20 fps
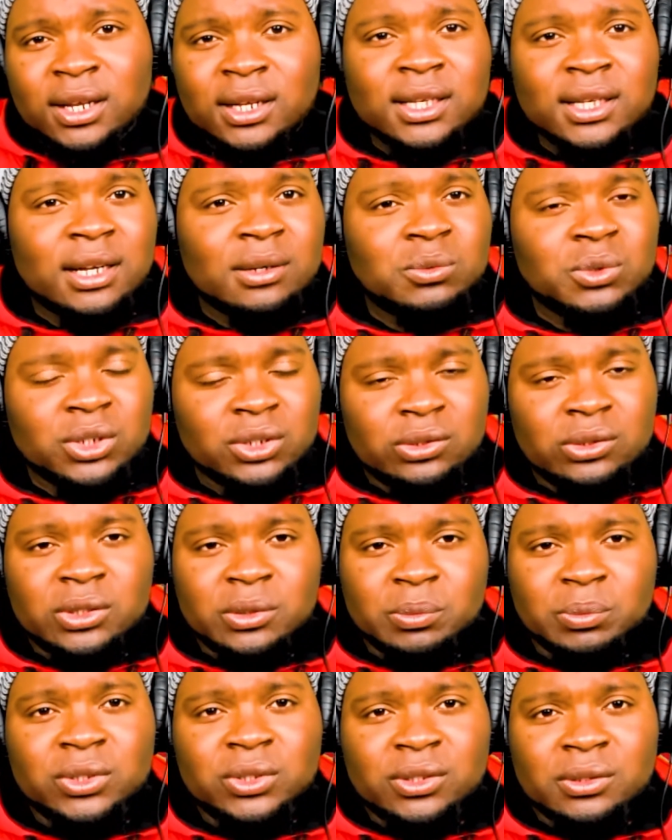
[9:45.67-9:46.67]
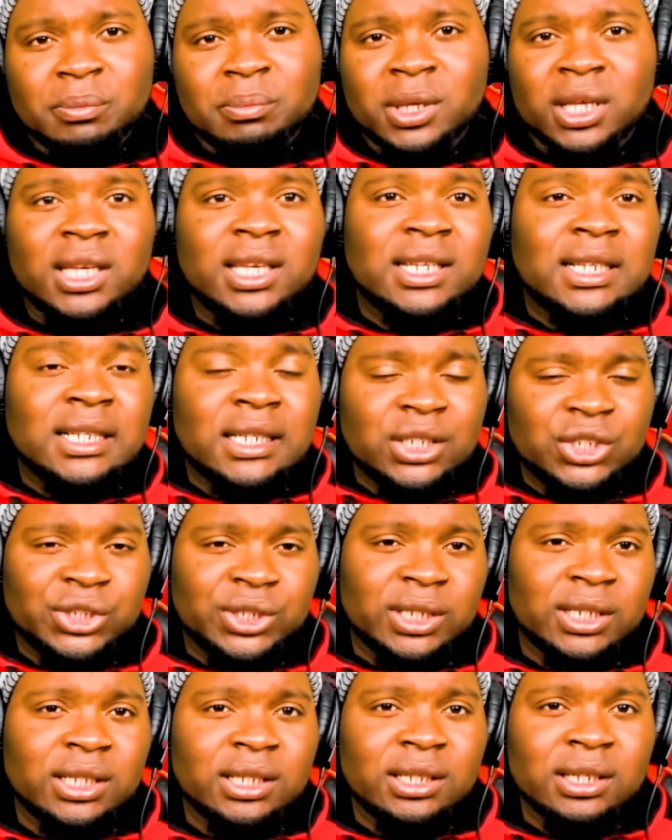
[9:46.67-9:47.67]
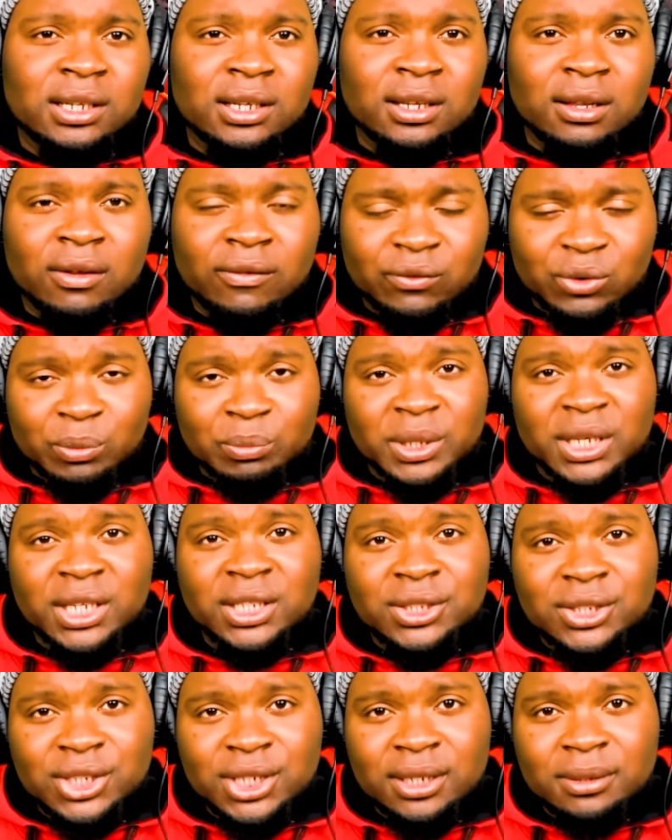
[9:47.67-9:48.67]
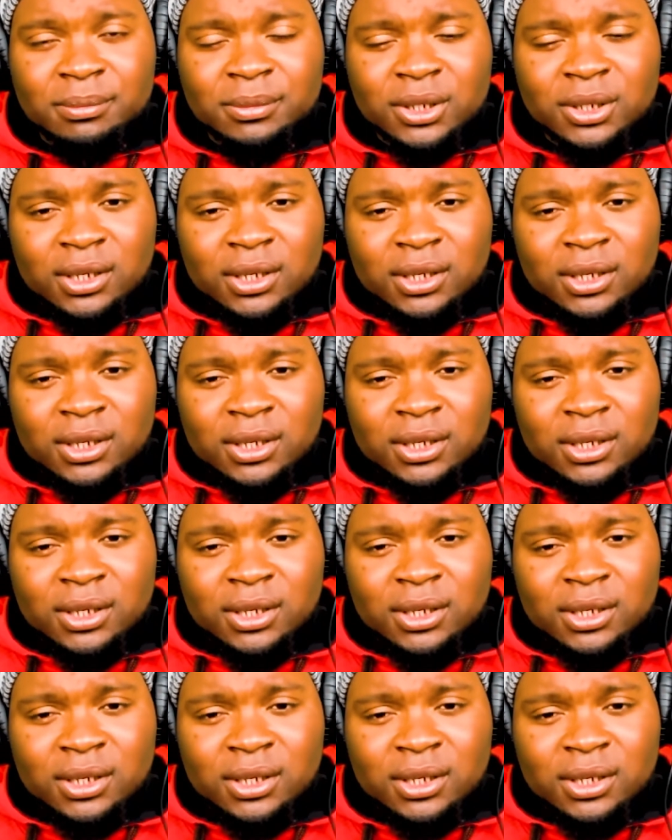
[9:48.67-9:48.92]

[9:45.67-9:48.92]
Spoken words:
than what you're supposed to pay initially for being cheap.